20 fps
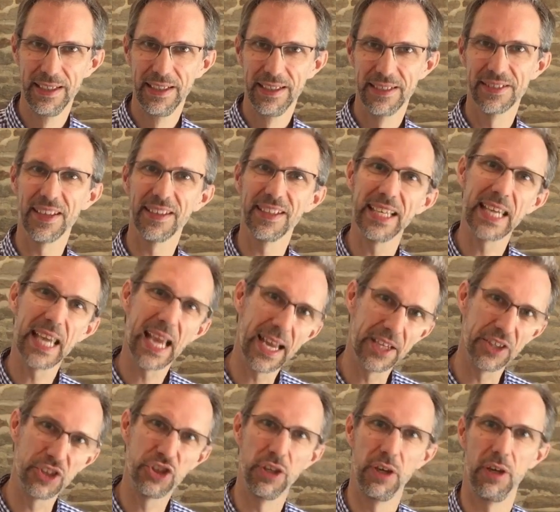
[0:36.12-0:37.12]
Sunday
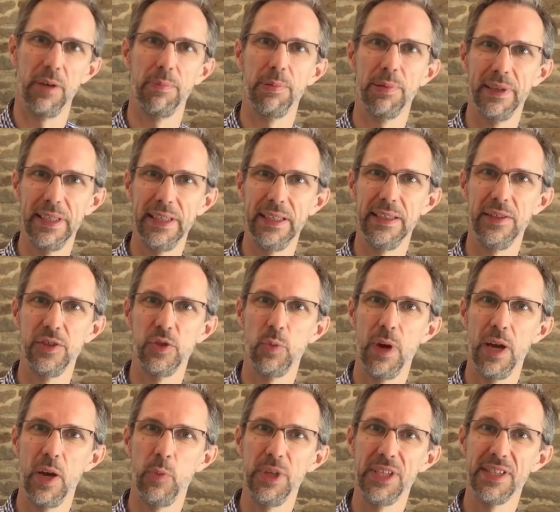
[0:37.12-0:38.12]
Catchup is
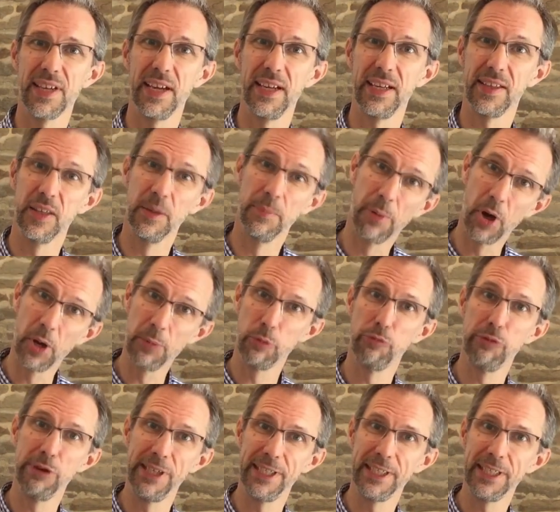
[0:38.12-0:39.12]
where we take the Bible
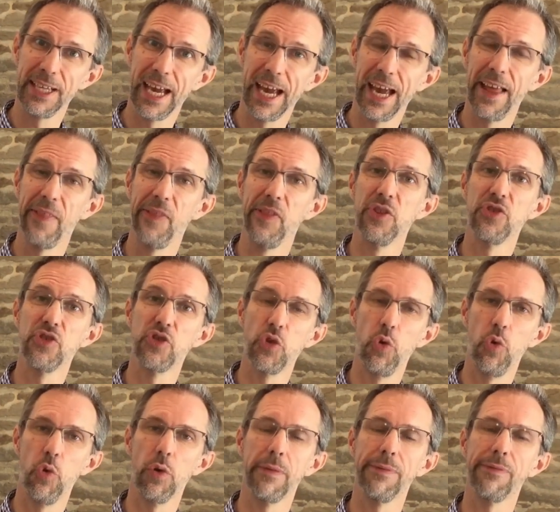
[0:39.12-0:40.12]
reading and the
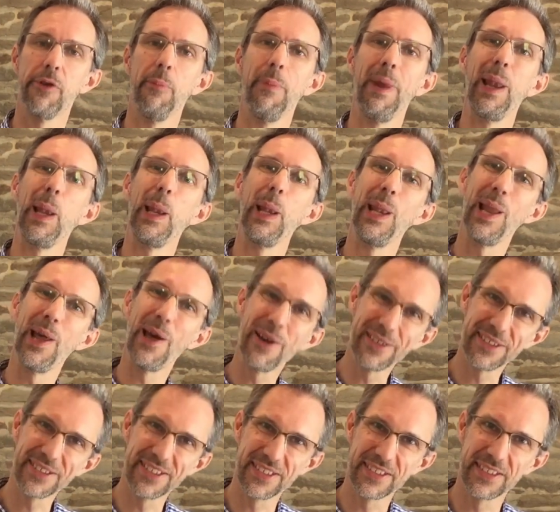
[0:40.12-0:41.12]
talk from
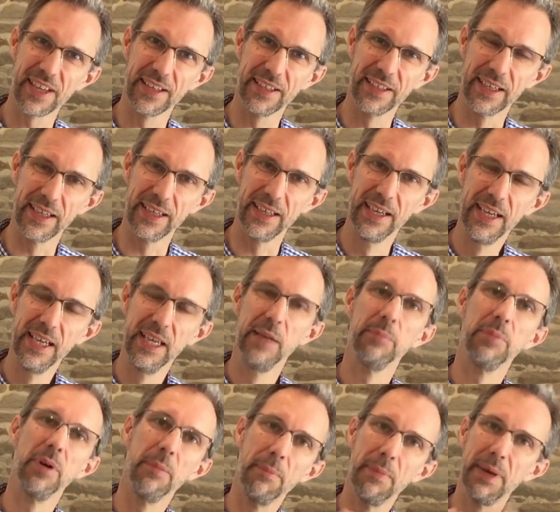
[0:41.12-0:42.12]
last Sunday,
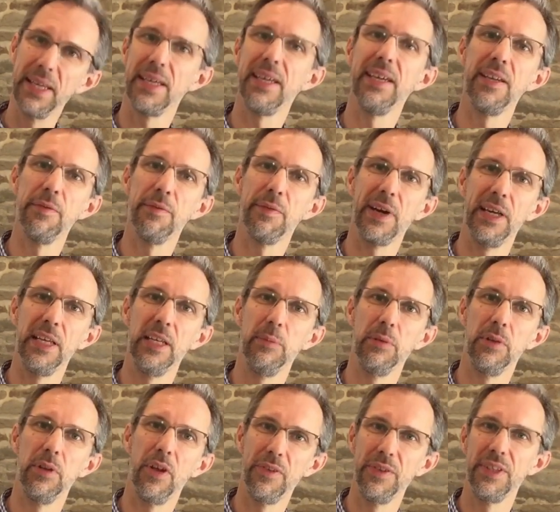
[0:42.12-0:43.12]
but make it
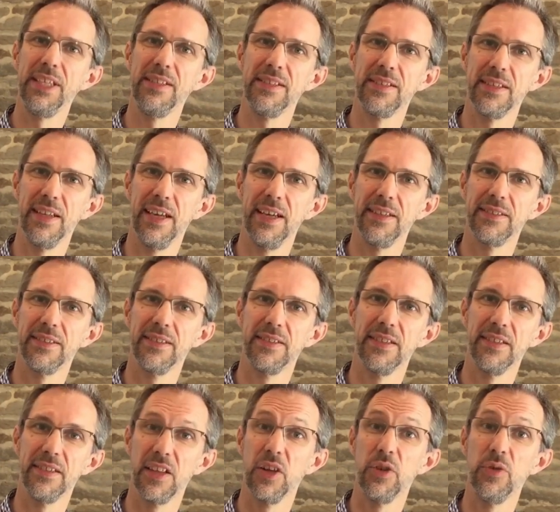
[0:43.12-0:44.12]
available on the internet
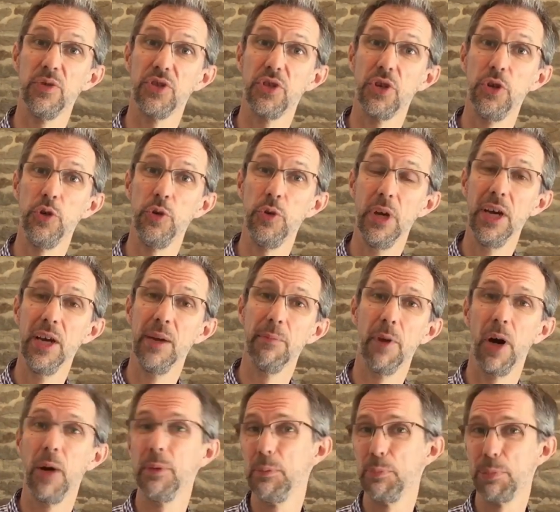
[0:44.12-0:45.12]
to those who
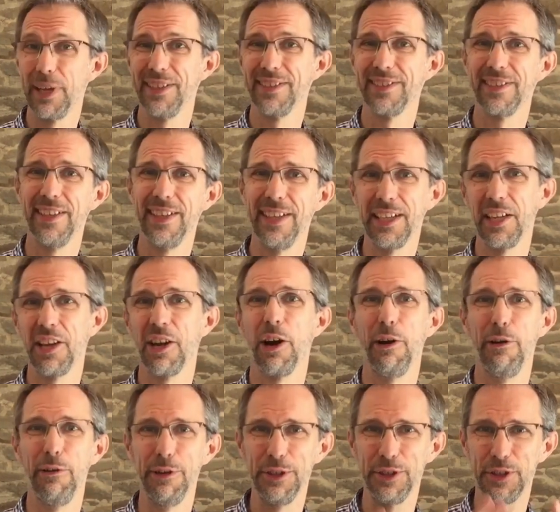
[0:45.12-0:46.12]
might be blessed and
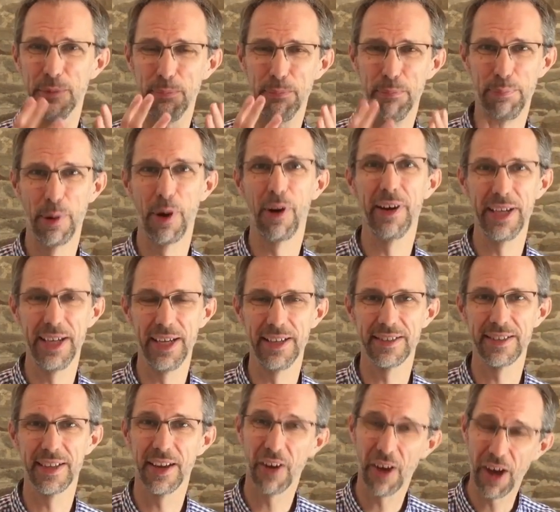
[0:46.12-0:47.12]
encouraged by
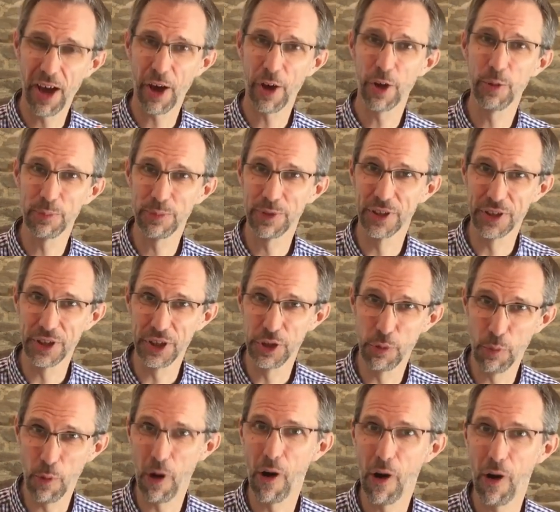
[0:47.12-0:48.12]
it. And I hope that
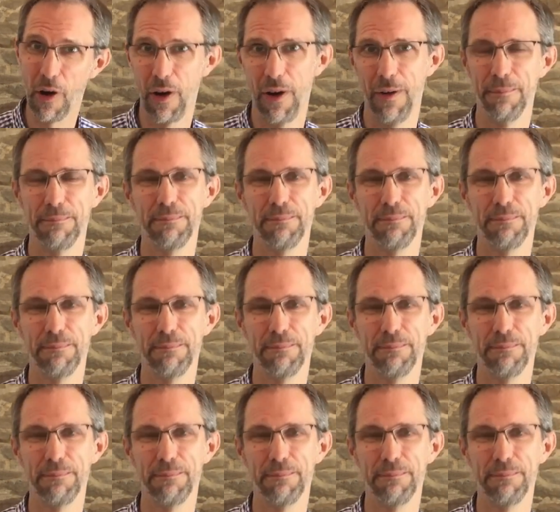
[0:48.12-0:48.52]
you are.